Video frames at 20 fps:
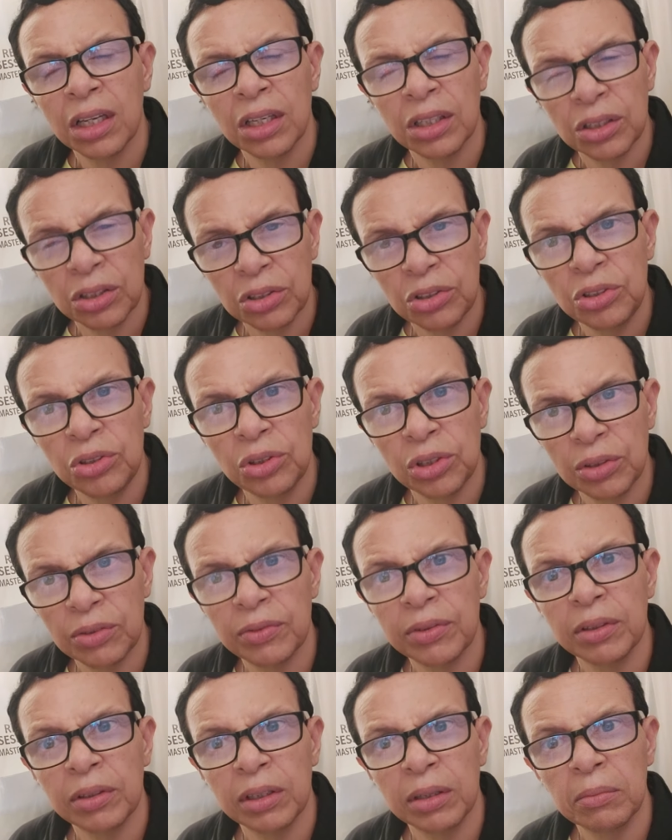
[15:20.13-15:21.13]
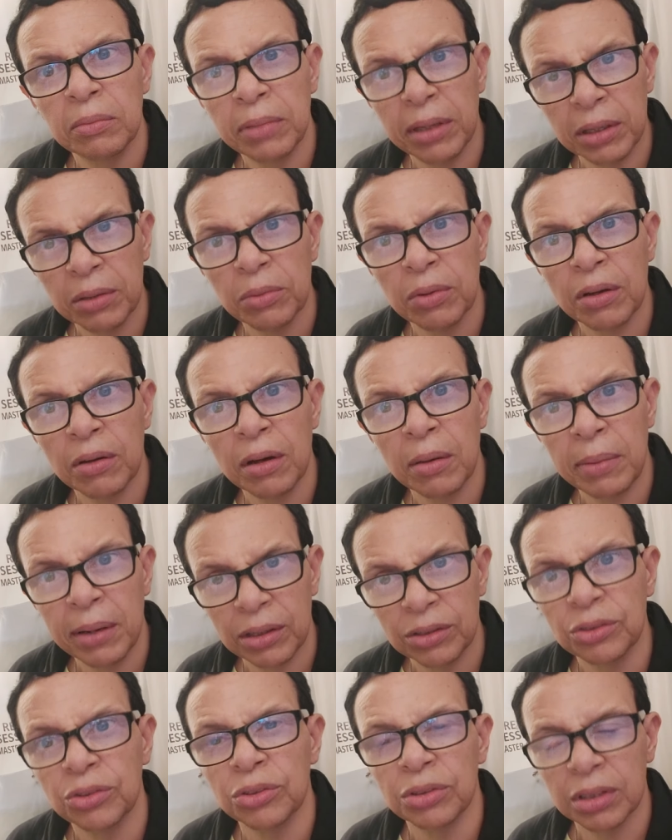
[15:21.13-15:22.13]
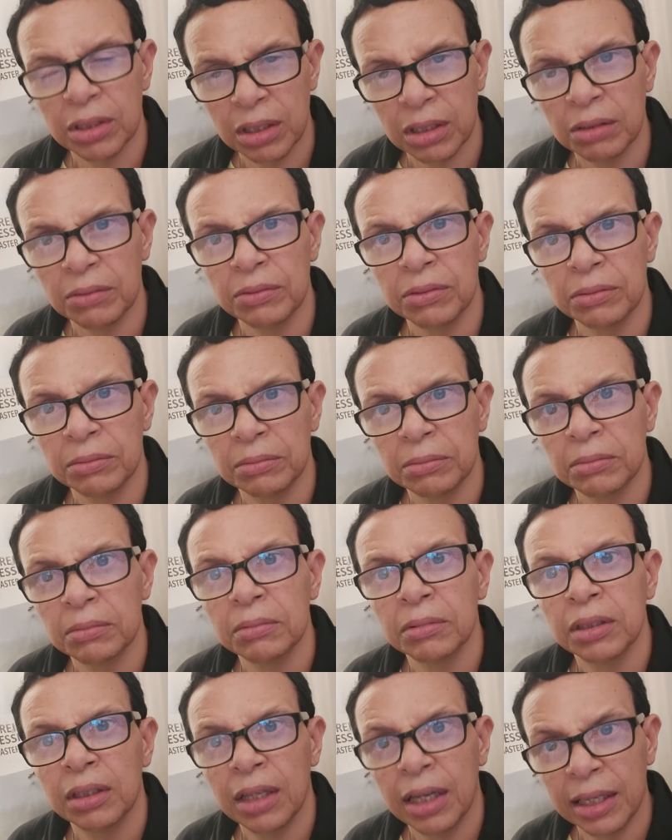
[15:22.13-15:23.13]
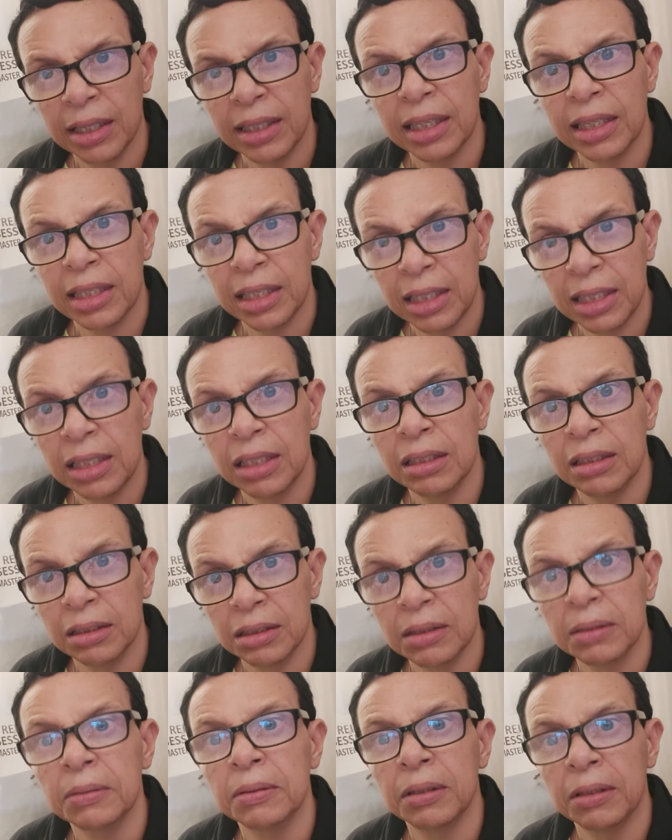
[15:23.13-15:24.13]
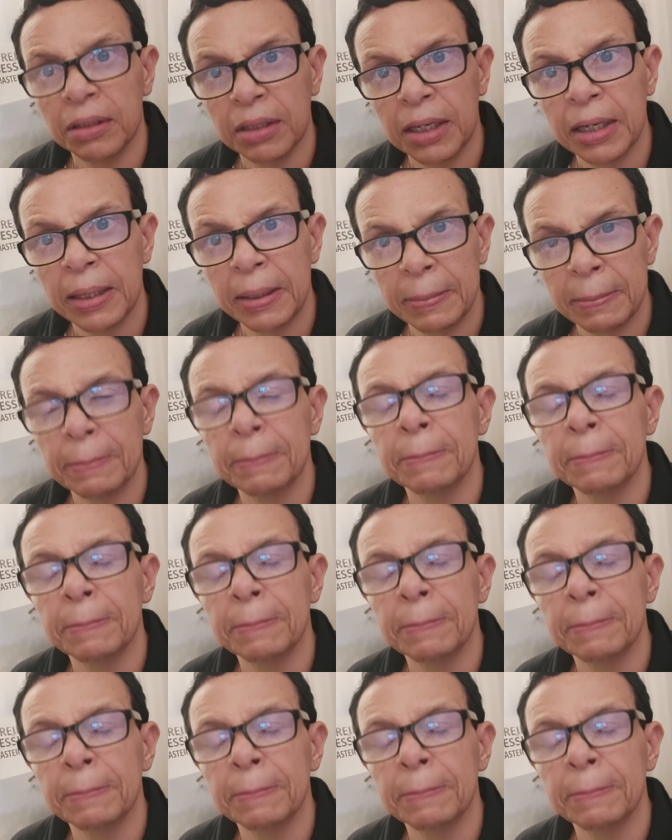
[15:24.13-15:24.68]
so you can feel better about yourself and get healed, okay?